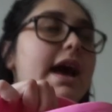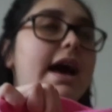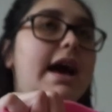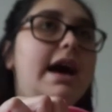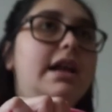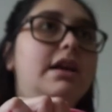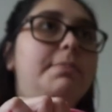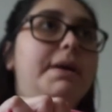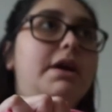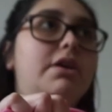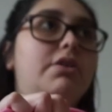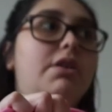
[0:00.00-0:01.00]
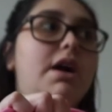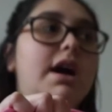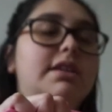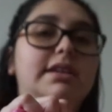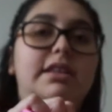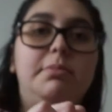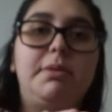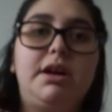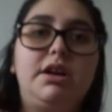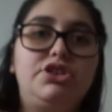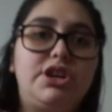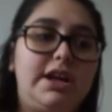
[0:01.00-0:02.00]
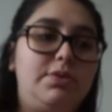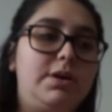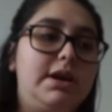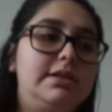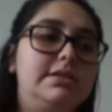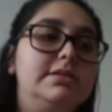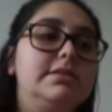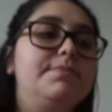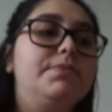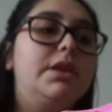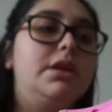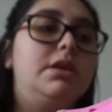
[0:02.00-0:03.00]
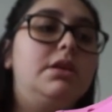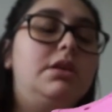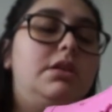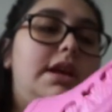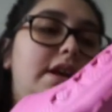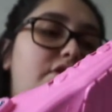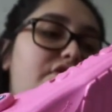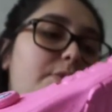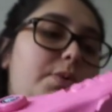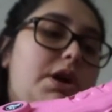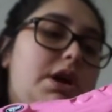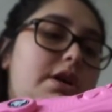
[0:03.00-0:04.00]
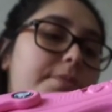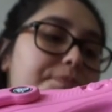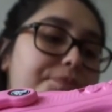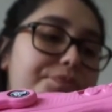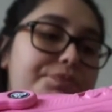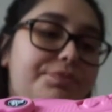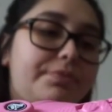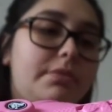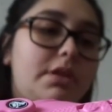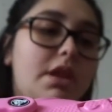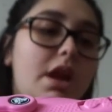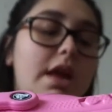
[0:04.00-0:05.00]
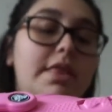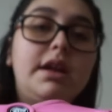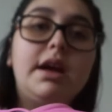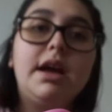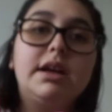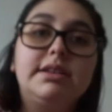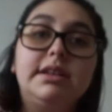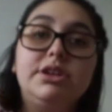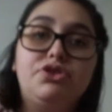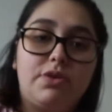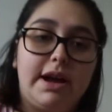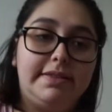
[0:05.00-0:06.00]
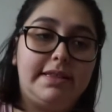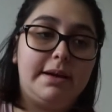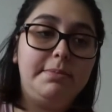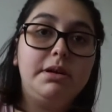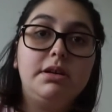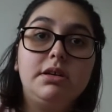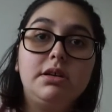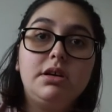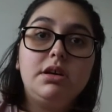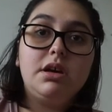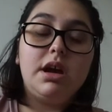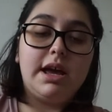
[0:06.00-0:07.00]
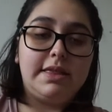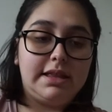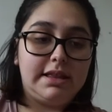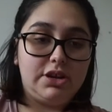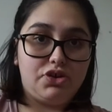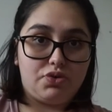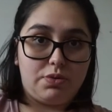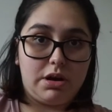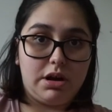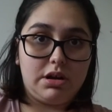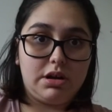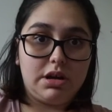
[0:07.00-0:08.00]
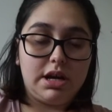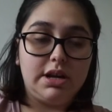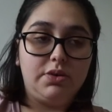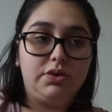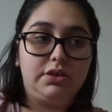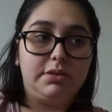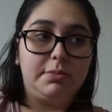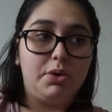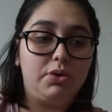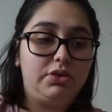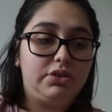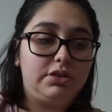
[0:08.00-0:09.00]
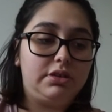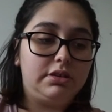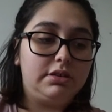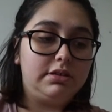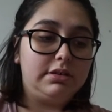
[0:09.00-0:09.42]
had a pair of Crocs, like the Mary Jane ones that I used for work, and then I accidentally dried them and then they shrunk, and it was the most